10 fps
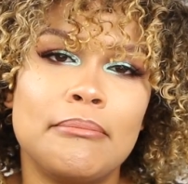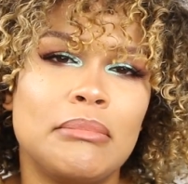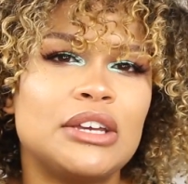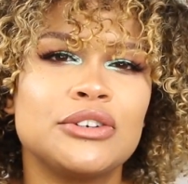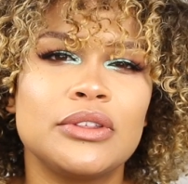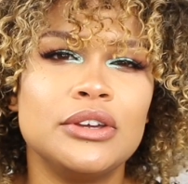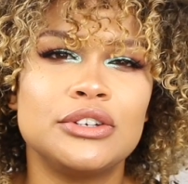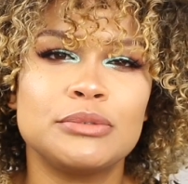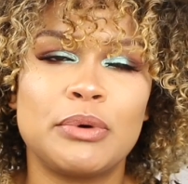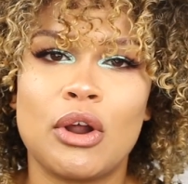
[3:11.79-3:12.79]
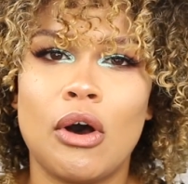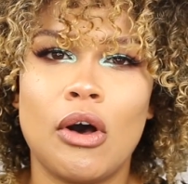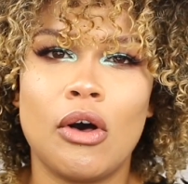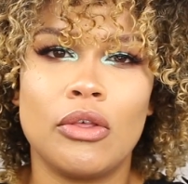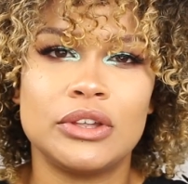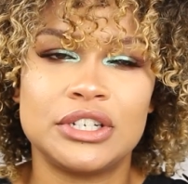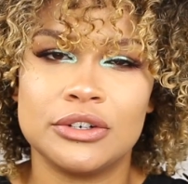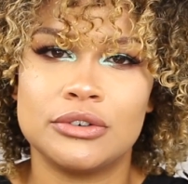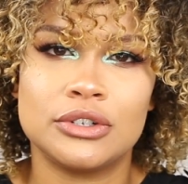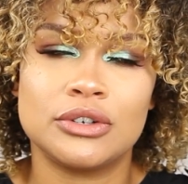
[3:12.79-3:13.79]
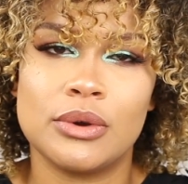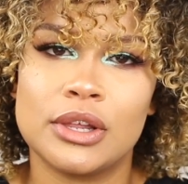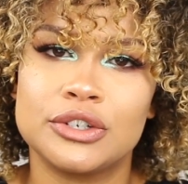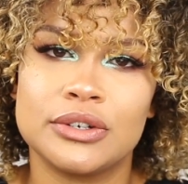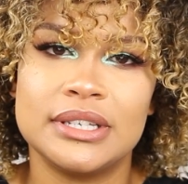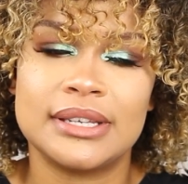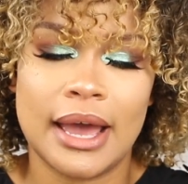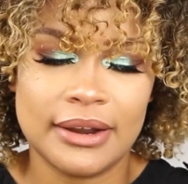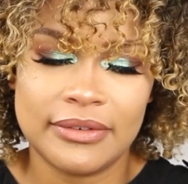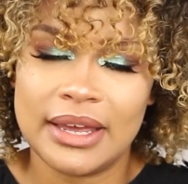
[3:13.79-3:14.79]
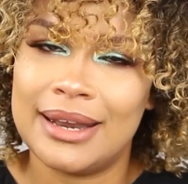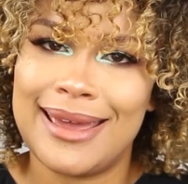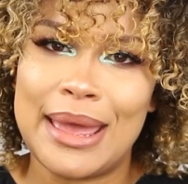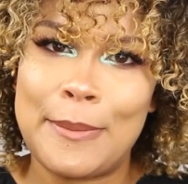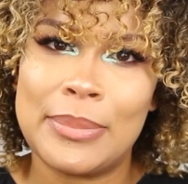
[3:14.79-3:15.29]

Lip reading: Make sure that you just put all the children's toiletries kind of in a